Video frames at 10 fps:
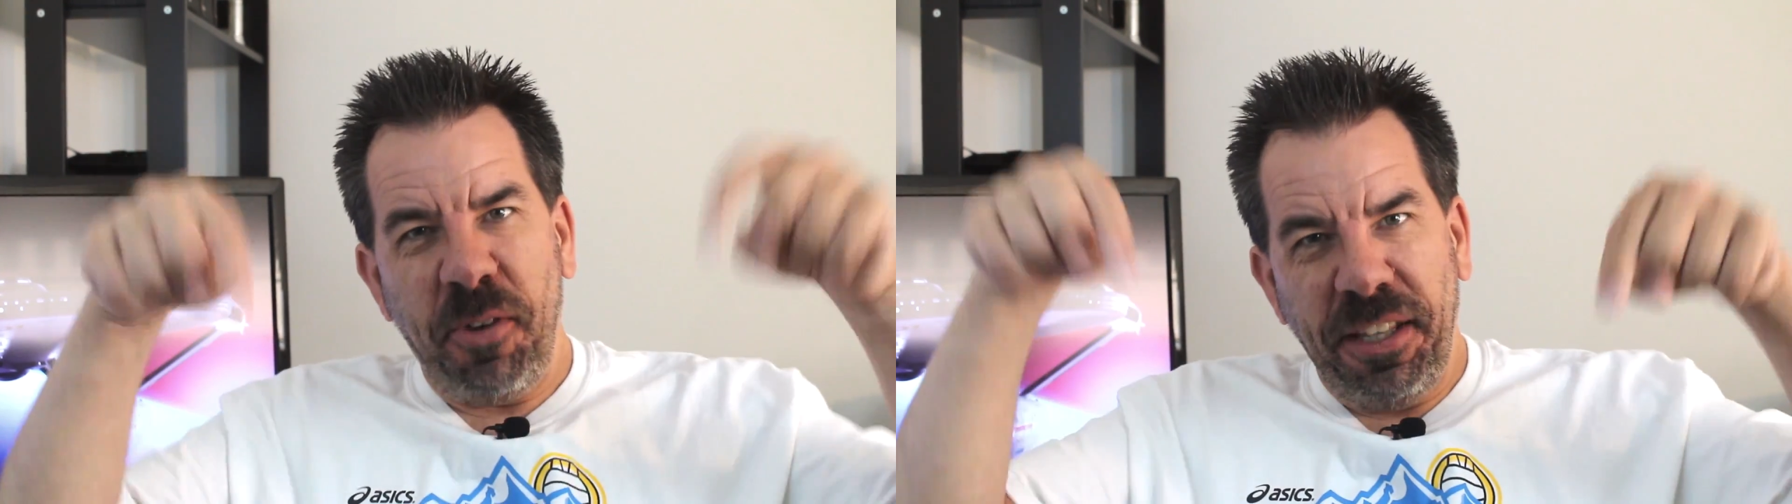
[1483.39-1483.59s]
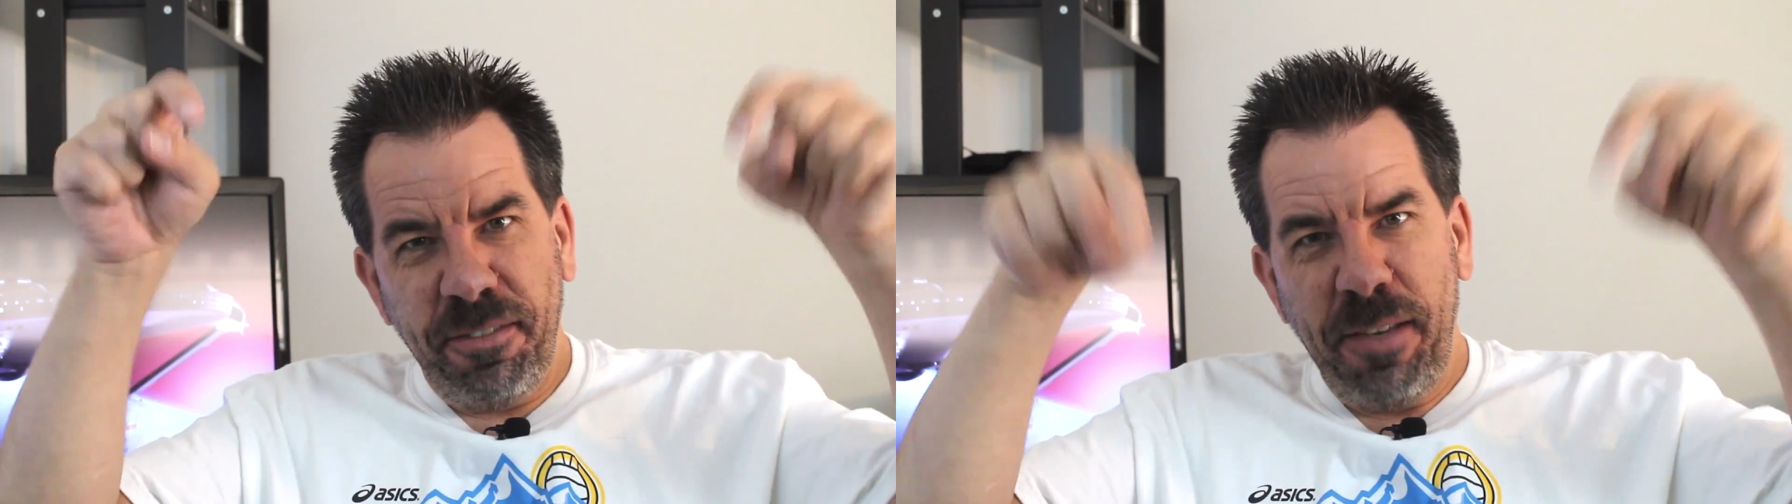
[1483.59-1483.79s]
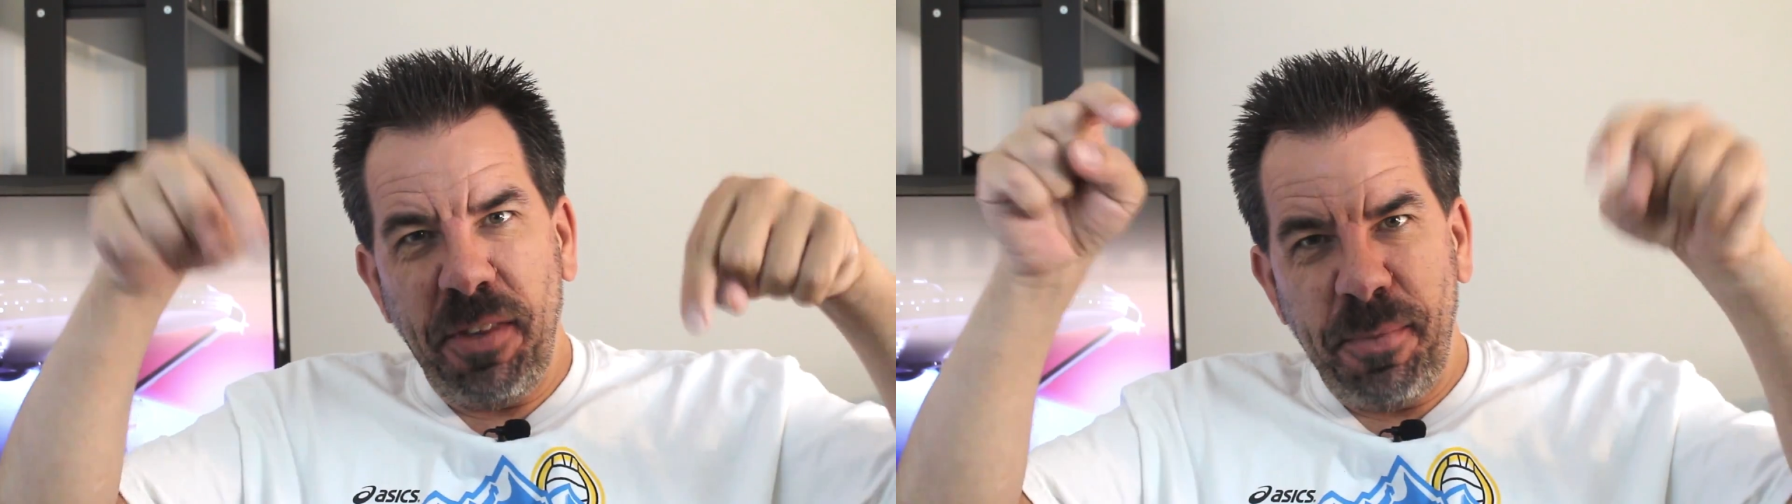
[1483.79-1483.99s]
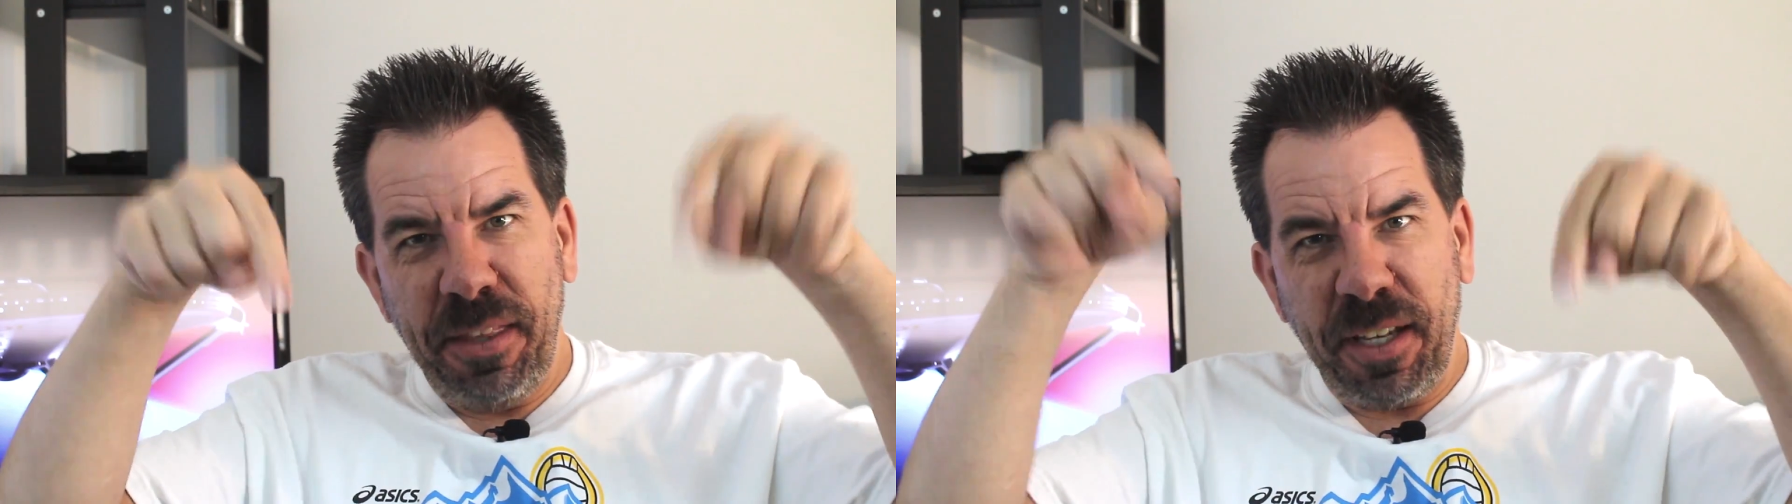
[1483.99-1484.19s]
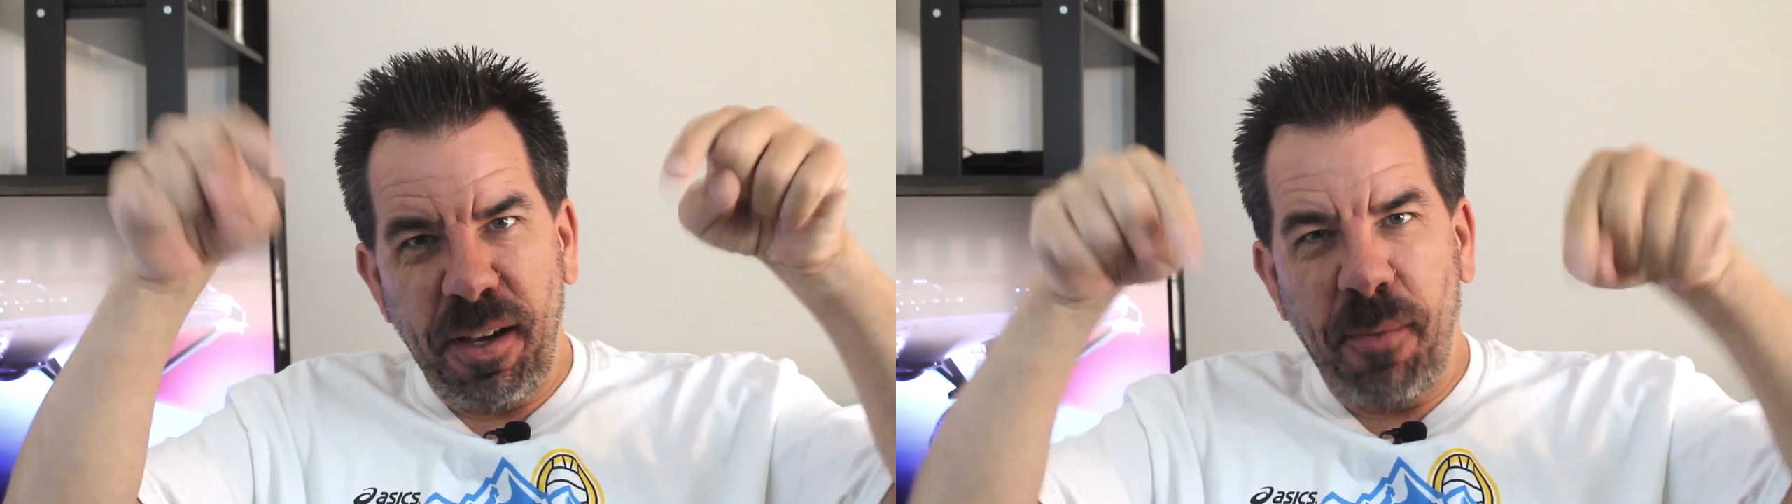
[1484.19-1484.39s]
you can leave them
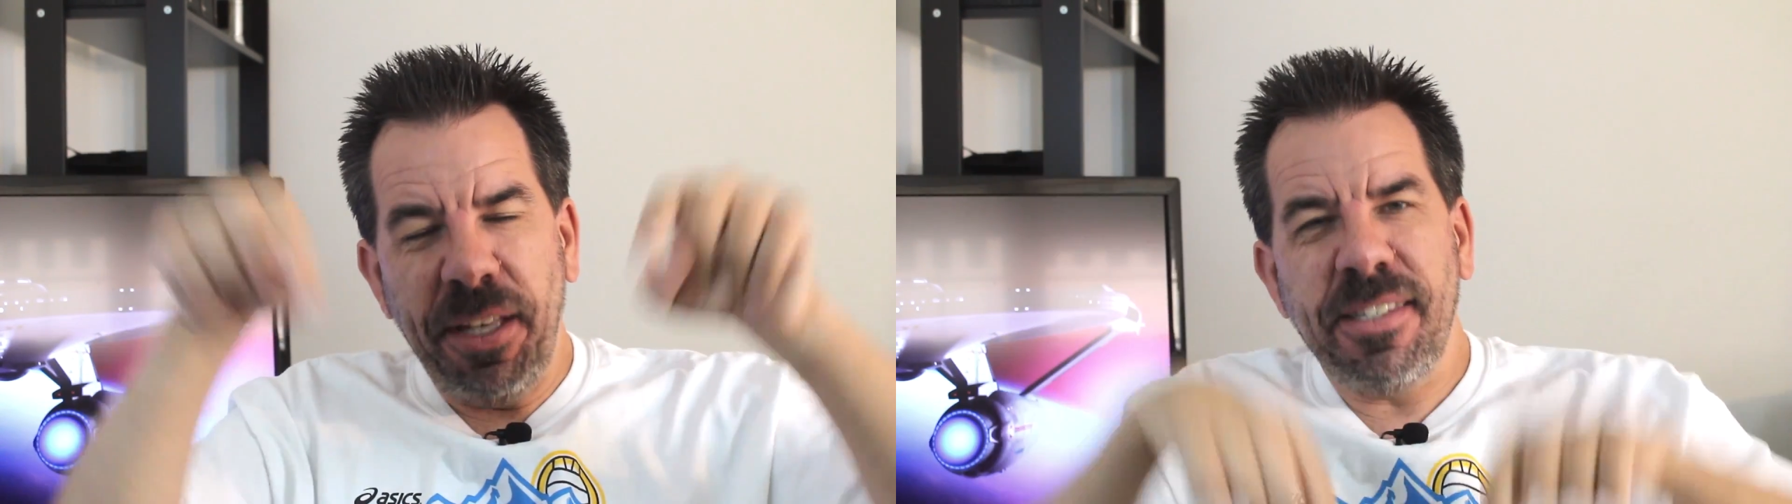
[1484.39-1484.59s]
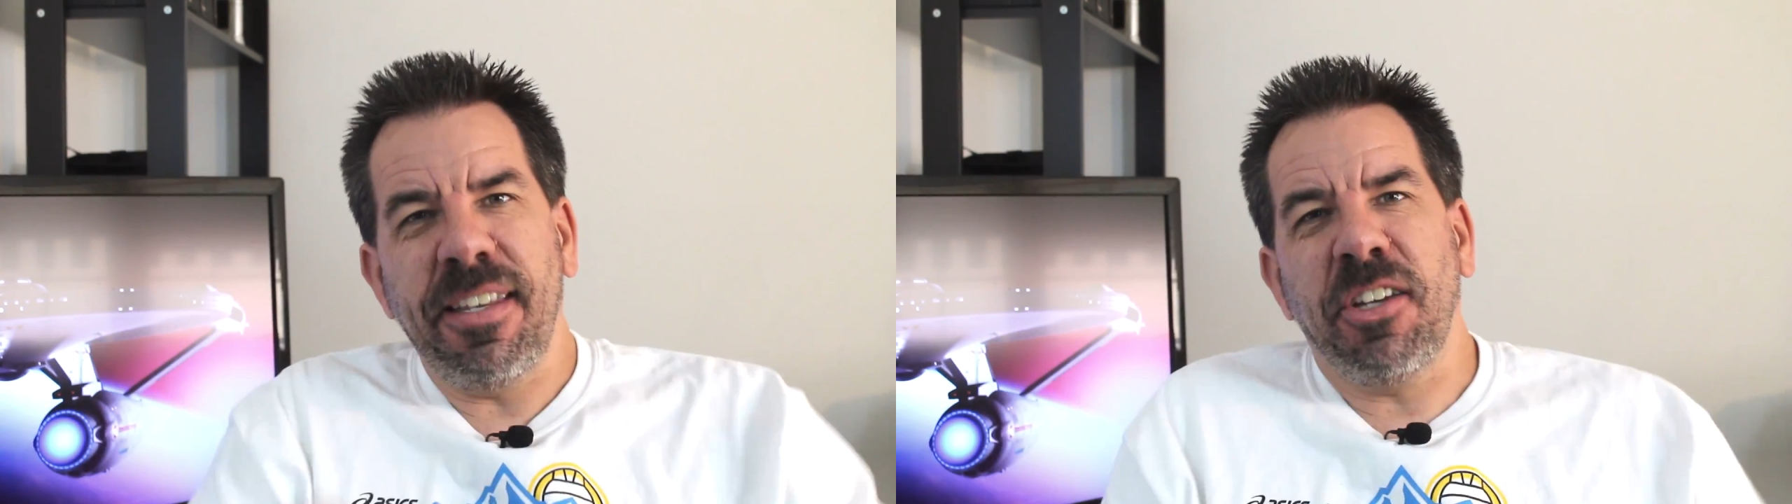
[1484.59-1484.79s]
in the comments